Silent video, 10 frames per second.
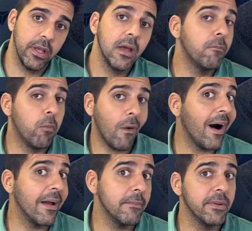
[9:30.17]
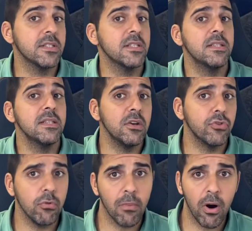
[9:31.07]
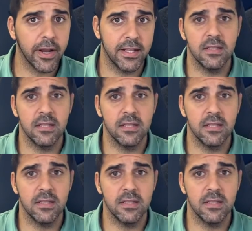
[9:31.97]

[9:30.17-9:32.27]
Why? Because it's easier to market,